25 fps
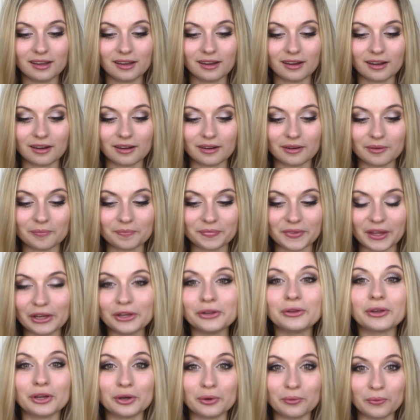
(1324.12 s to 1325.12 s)
that
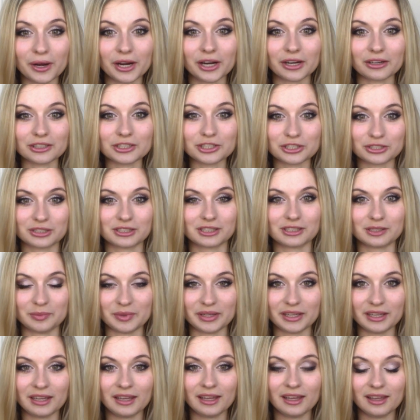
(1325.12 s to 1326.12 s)
you can wear, trust
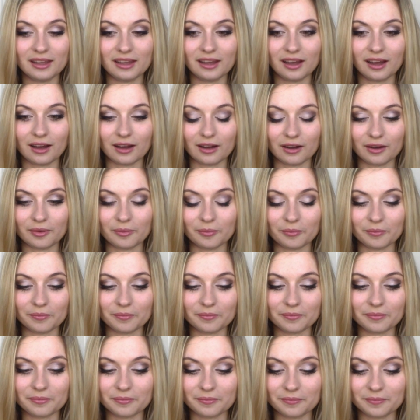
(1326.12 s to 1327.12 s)
me.
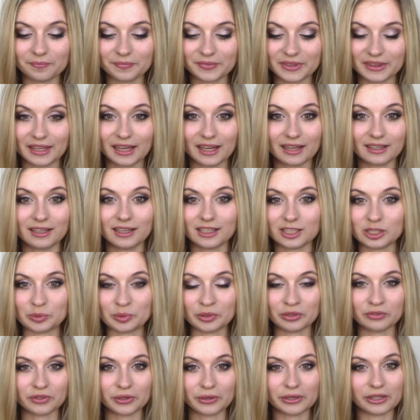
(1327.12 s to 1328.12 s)
That has
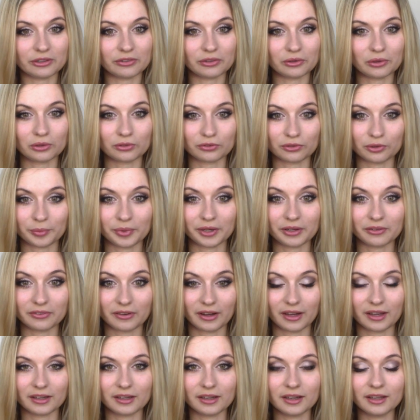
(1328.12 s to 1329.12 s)
been very difficult for me to
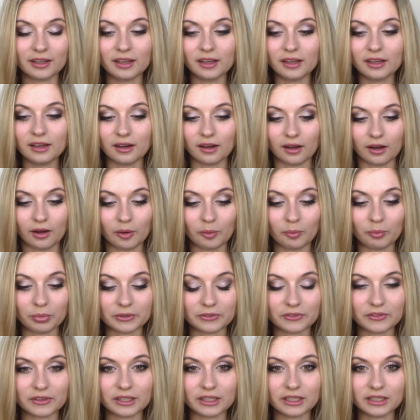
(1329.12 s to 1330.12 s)
find.
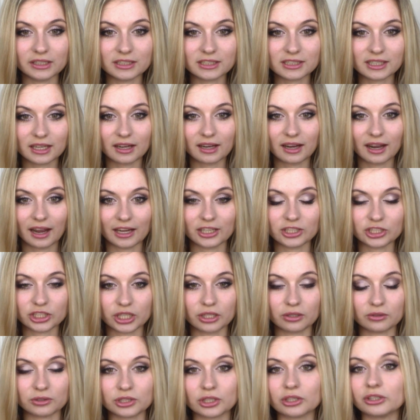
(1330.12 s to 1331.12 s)
But these
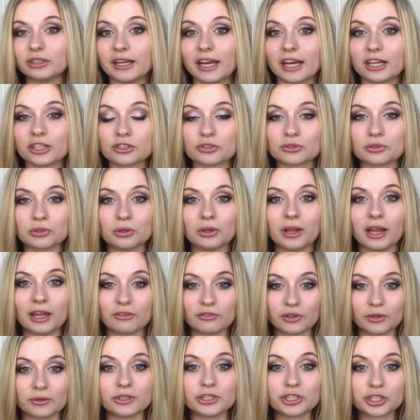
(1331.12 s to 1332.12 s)
eyeshadows are natural and
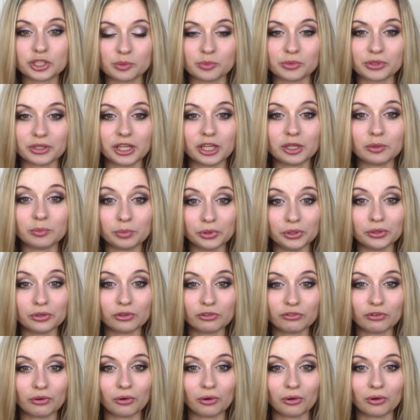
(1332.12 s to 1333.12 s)
very shimmery and
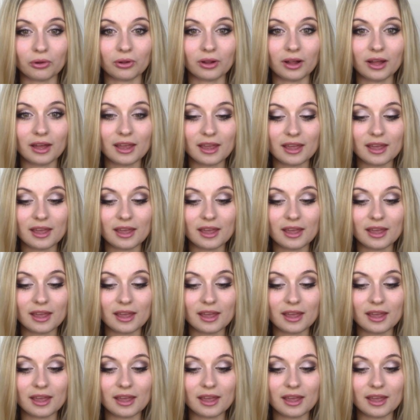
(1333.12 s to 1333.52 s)
beautiful,